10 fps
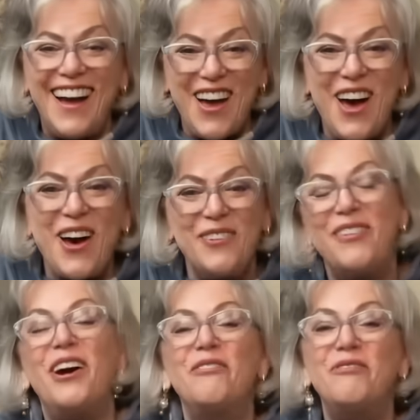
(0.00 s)
of
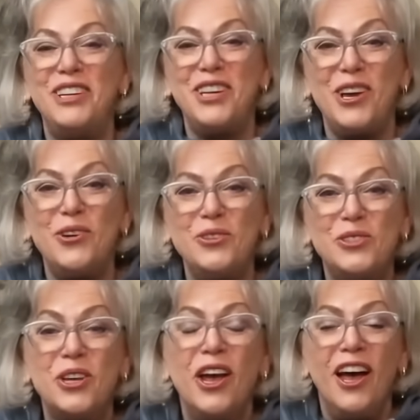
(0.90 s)

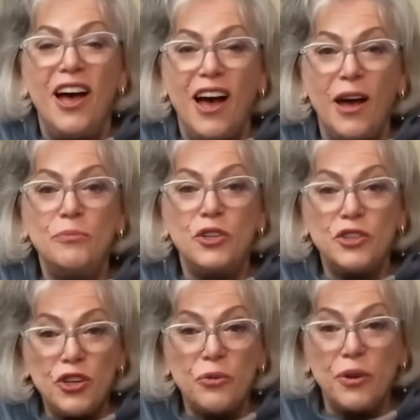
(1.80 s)
videos
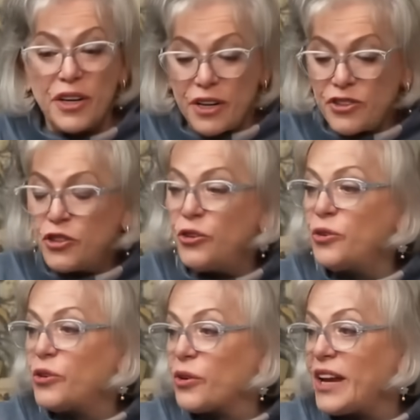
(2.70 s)
to
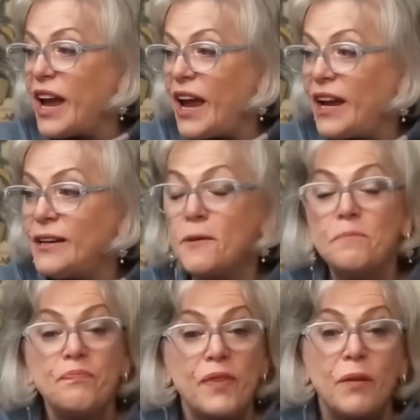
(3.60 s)
create.
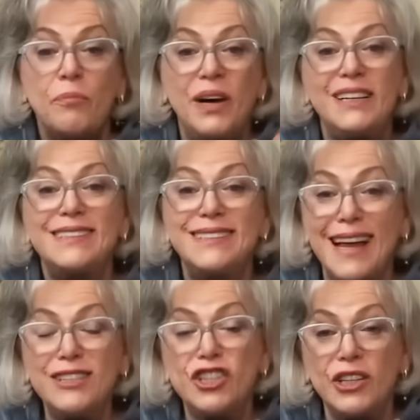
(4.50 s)
But
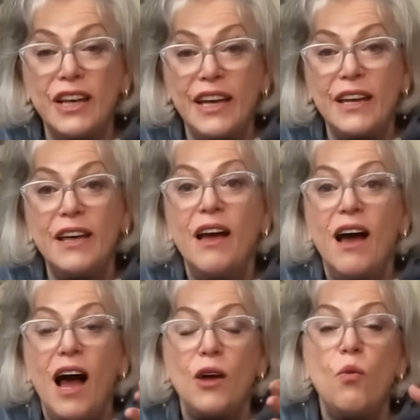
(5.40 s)
essentially,
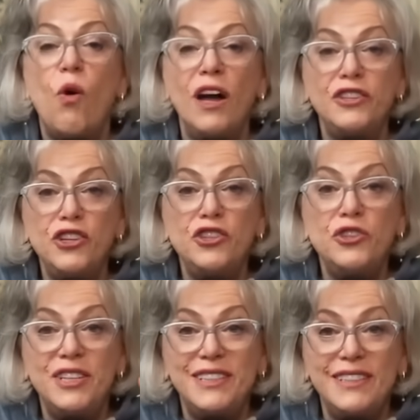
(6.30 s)
I wanted you
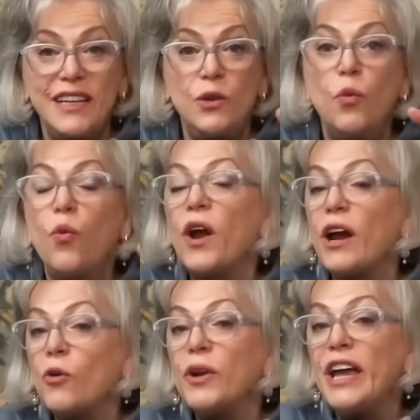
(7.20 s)
to see
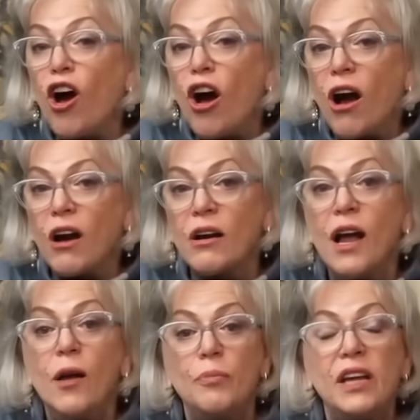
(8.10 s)
where we are,
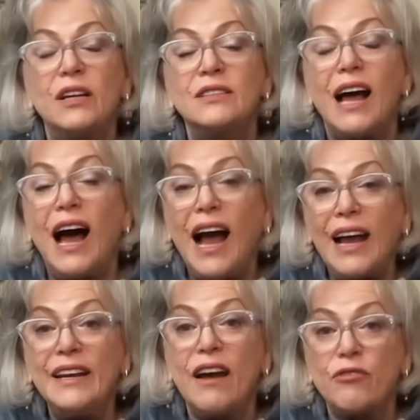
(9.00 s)
because
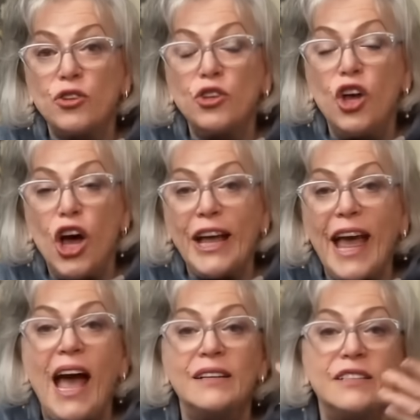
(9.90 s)
I never look
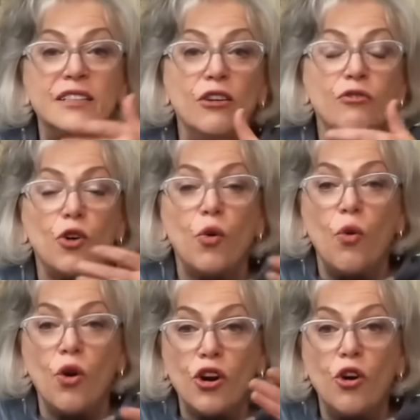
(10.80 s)
at silver
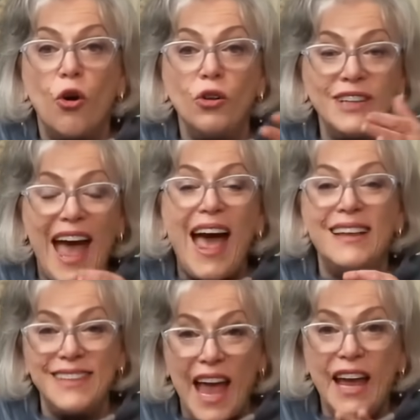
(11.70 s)
or gold
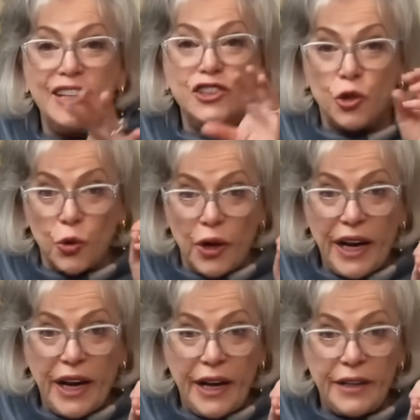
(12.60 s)
as a
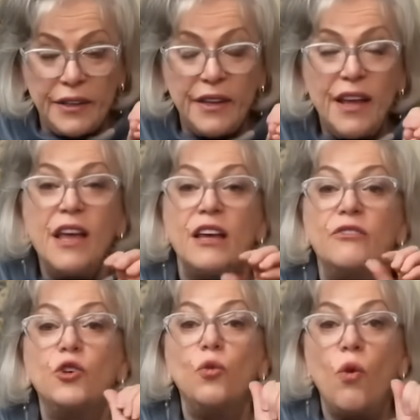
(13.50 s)
trade.
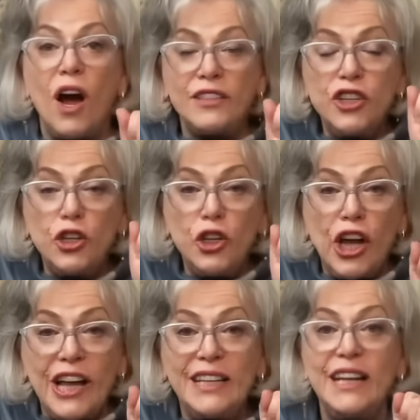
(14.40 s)
If you want to
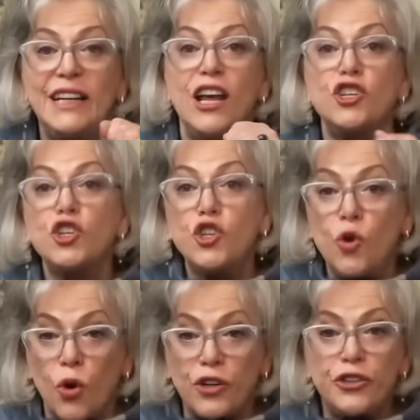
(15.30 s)
look at it
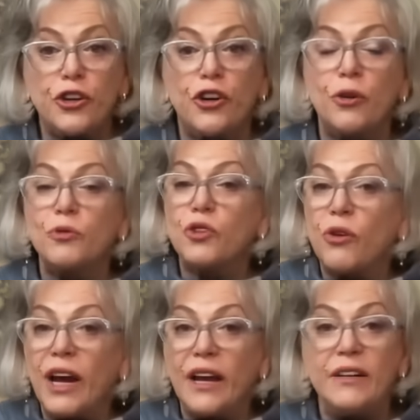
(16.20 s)
short-term
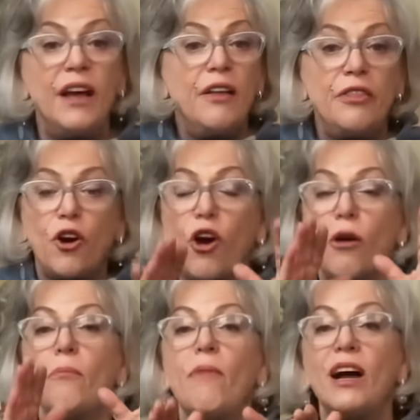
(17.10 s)
trade, there are
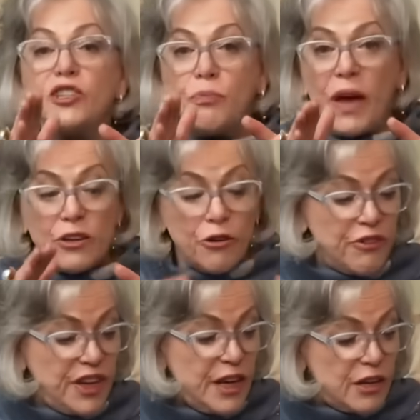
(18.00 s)
much better
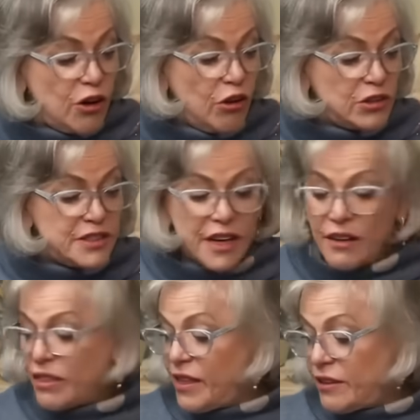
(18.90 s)
vehicles
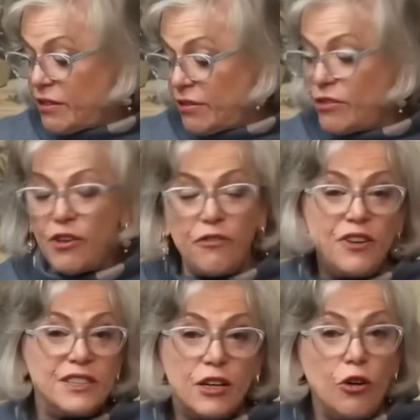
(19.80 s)
than the
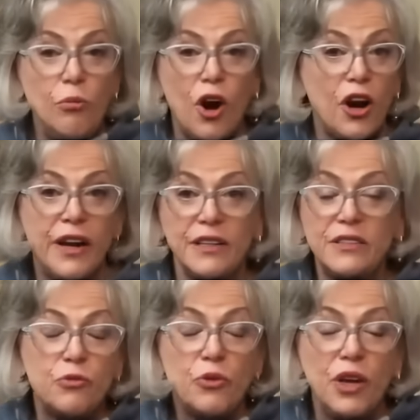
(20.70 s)
physical
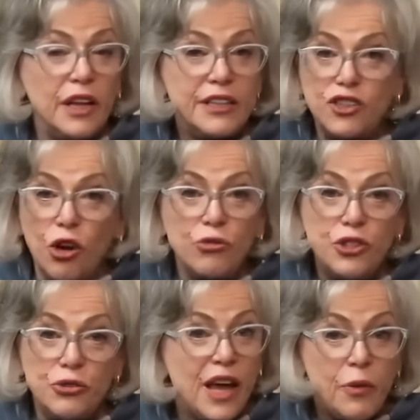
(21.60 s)
markets. Really, don't
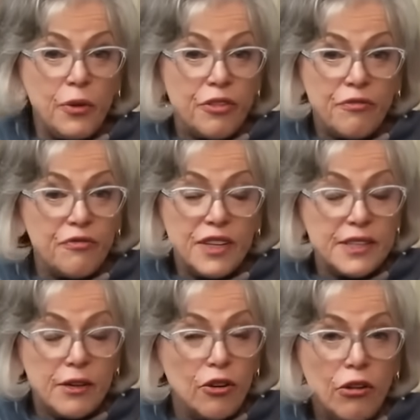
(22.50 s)
do that with the
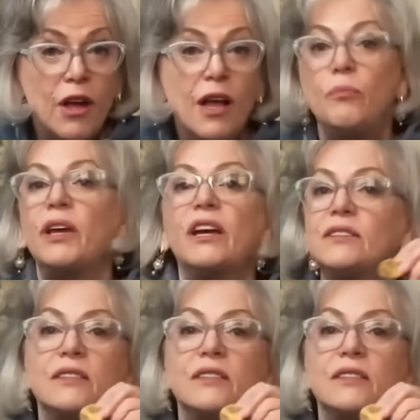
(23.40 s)
physical, because